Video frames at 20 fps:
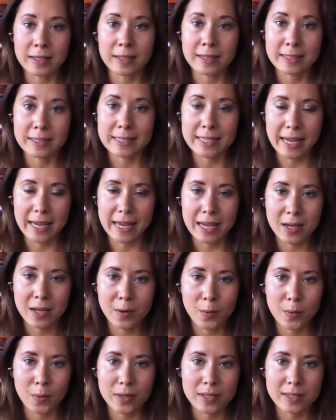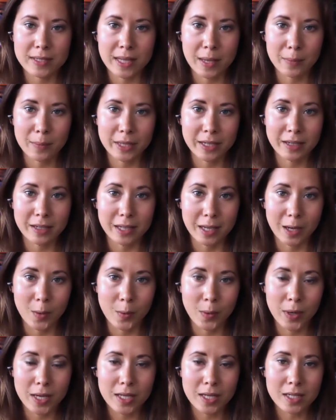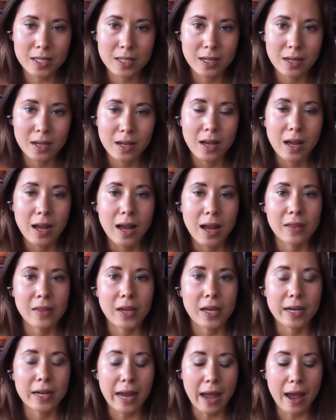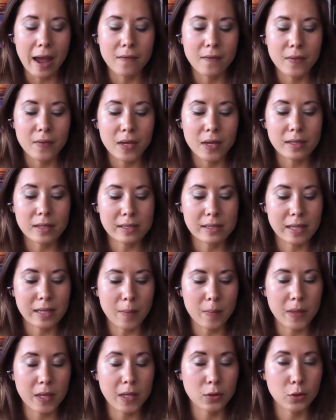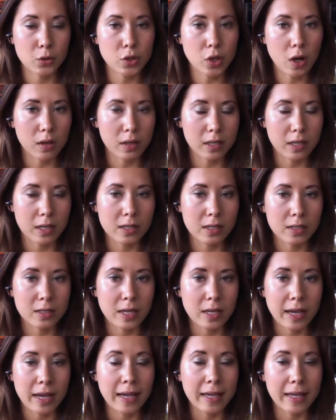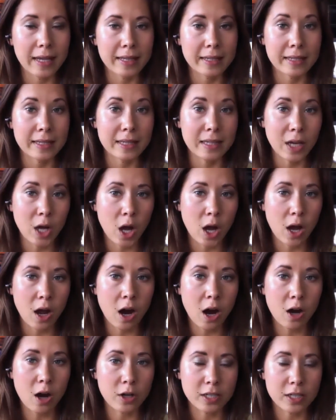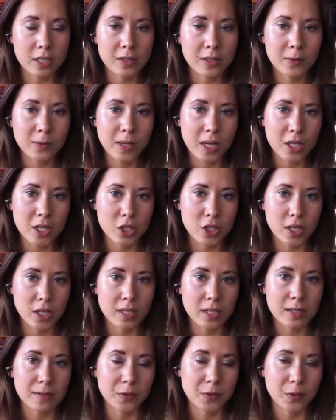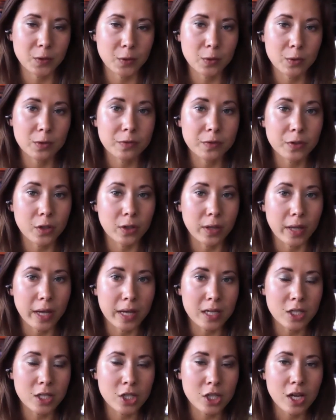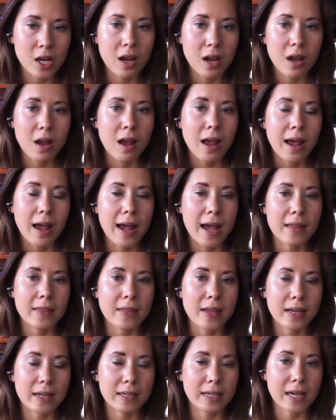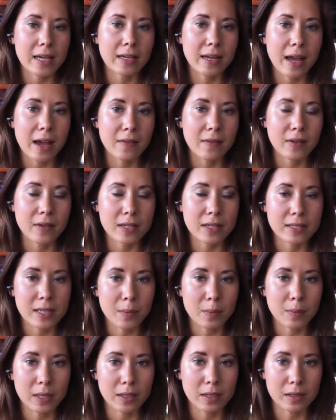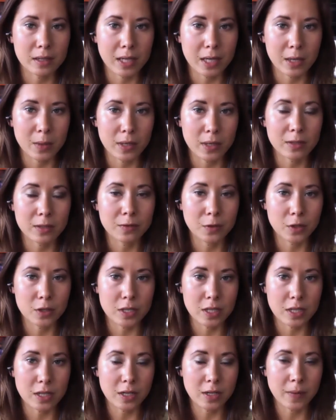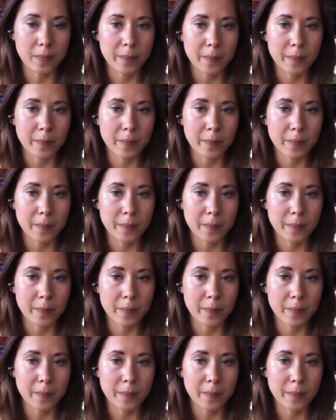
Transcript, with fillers: the day with something liquid and then having something solid and the hardest to digest food for lunch, and then again having something liquid for dinner.